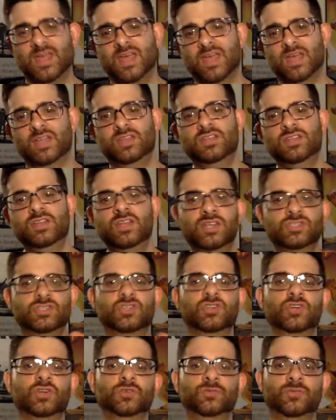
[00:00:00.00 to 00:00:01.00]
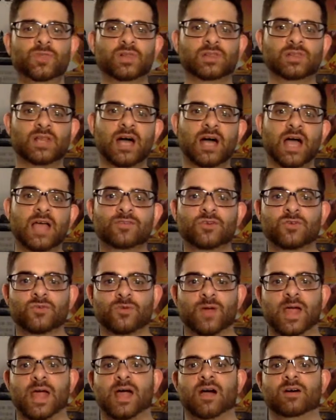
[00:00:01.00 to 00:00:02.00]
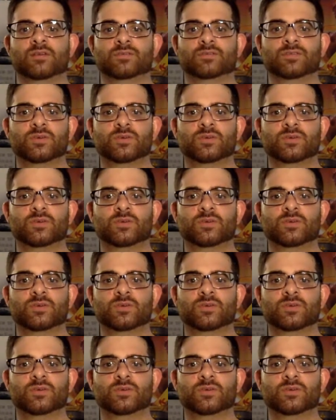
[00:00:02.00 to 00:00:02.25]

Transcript: And it's good for the live crowd.